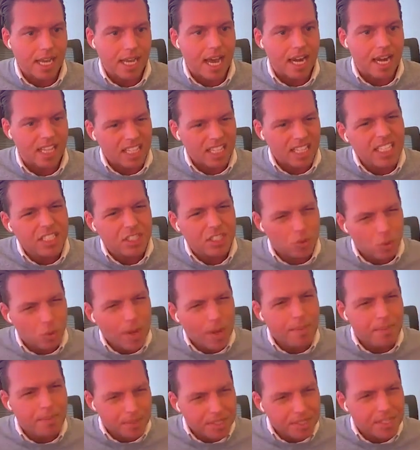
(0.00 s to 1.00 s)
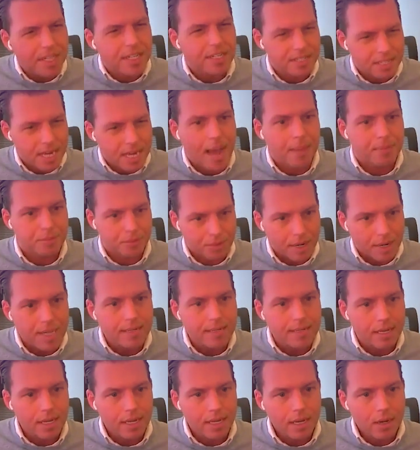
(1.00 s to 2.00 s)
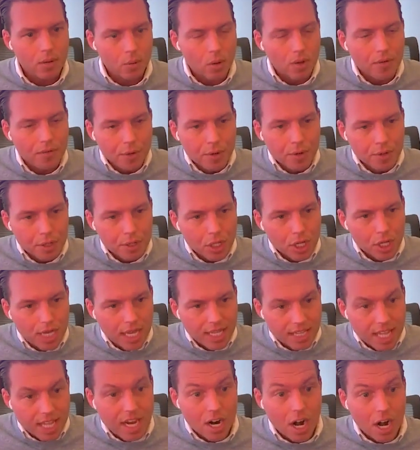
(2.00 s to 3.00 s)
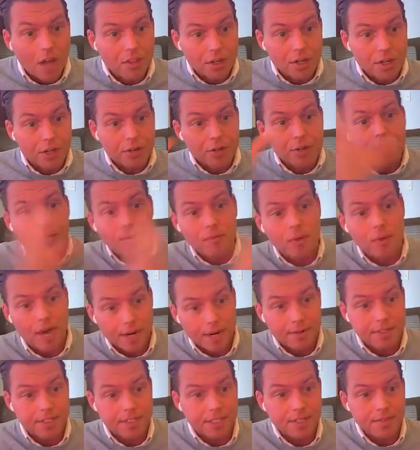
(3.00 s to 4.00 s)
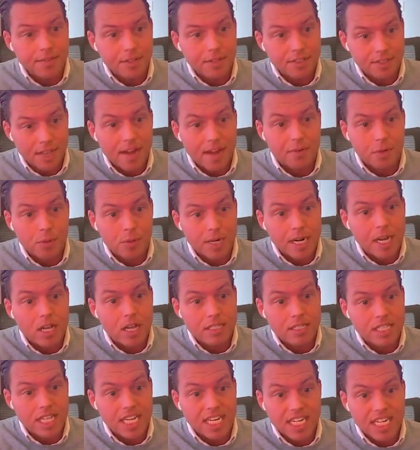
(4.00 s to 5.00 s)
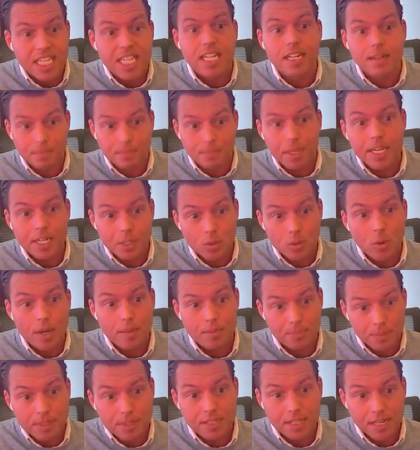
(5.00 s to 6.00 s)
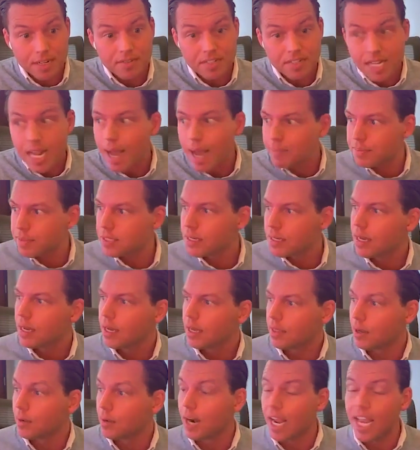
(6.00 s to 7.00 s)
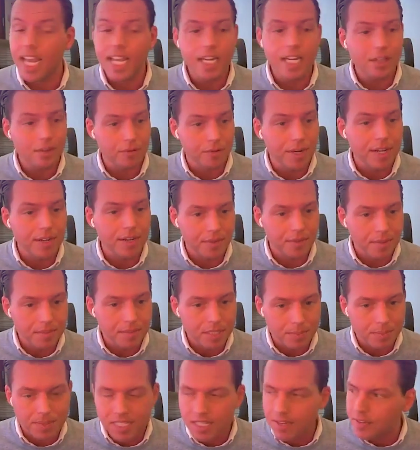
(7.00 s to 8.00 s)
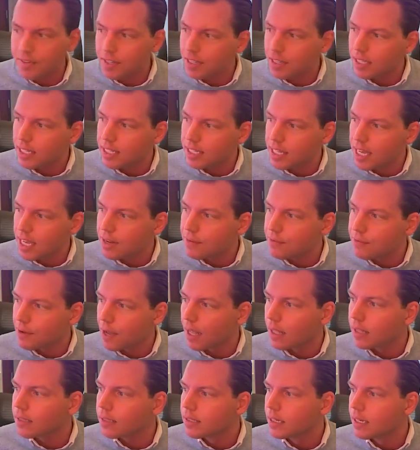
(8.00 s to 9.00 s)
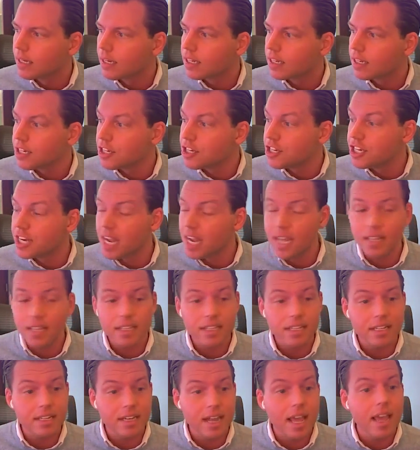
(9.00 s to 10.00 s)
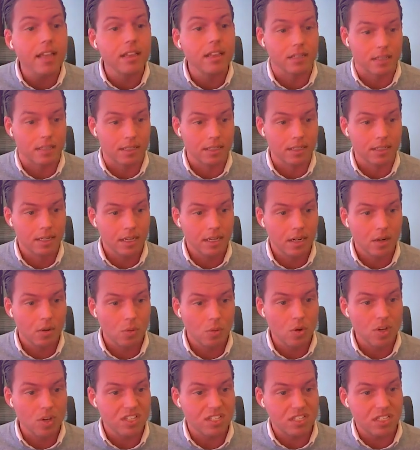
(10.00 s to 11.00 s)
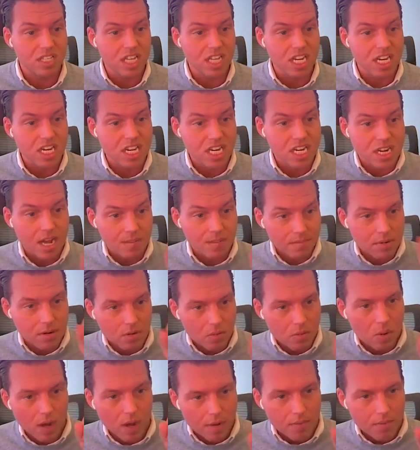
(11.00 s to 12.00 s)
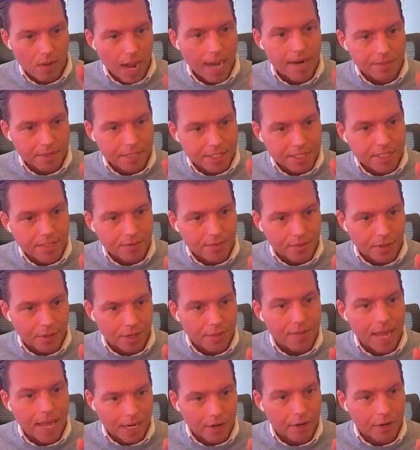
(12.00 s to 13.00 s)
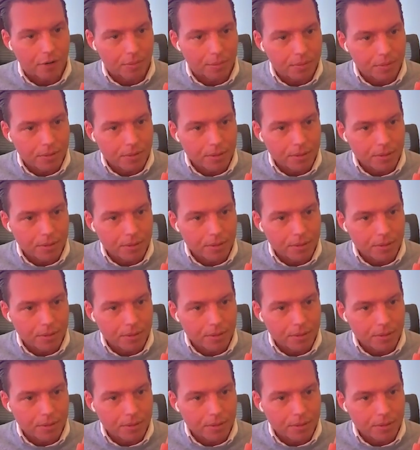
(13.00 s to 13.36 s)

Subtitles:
got at least 20% of snaps, right? Well, if you were to look at that other group of wide receivers, everyone else that didn't play 20% of snaps, there were 83 of them specifically in the NFL. Jalen Nailor was the number one wide receiver in that group.